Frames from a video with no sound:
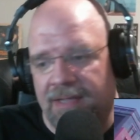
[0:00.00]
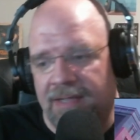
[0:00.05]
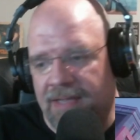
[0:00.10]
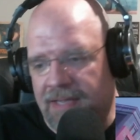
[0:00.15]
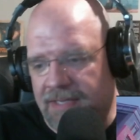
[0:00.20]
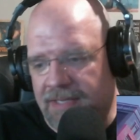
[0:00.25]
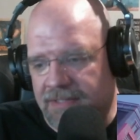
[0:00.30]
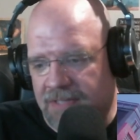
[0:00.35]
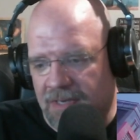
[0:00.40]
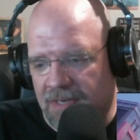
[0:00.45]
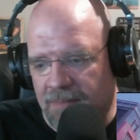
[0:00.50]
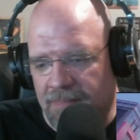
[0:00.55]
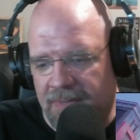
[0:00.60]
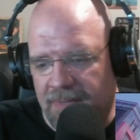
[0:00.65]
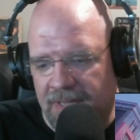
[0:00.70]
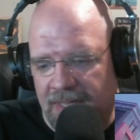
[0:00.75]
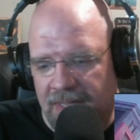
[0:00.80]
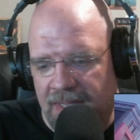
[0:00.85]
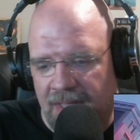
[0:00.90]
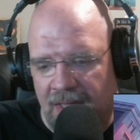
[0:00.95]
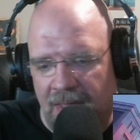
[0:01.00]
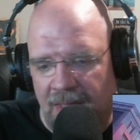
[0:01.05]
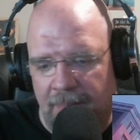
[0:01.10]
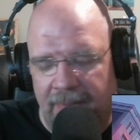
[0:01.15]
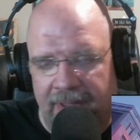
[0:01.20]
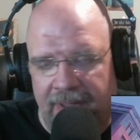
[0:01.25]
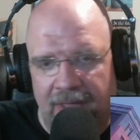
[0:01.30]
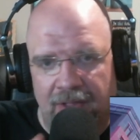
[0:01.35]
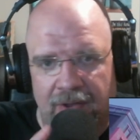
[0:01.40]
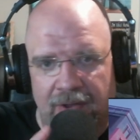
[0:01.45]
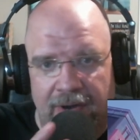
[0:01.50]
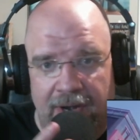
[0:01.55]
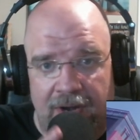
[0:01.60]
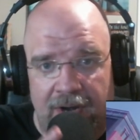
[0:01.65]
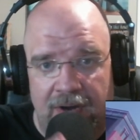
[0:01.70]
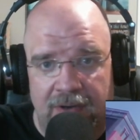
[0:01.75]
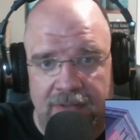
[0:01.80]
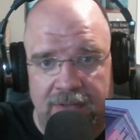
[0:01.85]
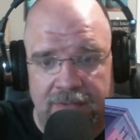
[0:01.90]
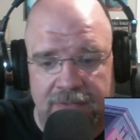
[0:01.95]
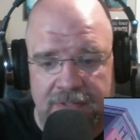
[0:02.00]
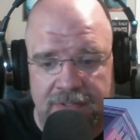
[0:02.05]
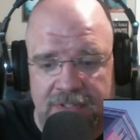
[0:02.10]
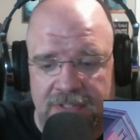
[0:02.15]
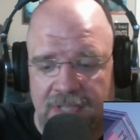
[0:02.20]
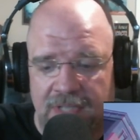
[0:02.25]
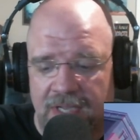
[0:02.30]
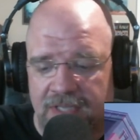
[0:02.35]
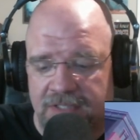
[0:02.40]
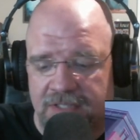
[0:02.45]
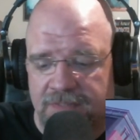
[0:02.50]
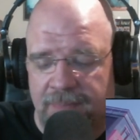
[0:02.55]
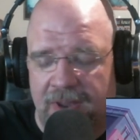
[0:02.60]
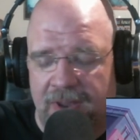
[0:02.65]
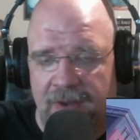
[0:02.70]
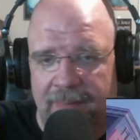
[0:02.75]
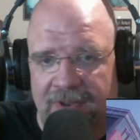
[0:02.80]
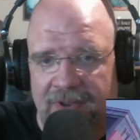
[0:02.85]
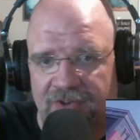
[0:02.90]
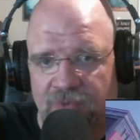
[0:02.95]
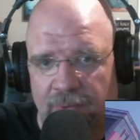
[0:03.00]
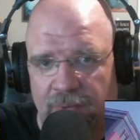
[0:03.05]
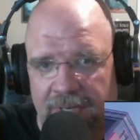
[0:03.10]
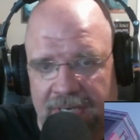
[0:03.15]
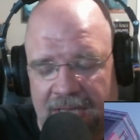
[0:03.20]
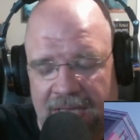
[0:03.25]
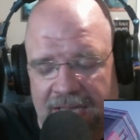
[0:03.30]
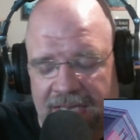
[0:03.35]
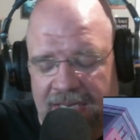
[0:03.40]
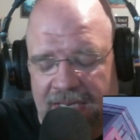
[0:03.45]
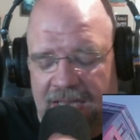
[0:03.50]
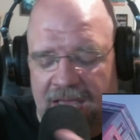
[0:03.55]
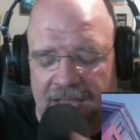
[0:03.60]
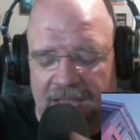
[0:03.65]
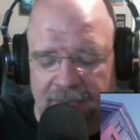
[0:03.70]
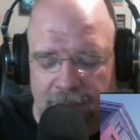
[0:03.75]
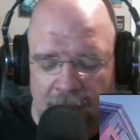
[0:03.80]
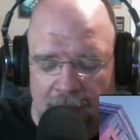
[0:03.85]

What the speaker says: He's going to be Miguel O'Hara, who is Spider-Man 2099.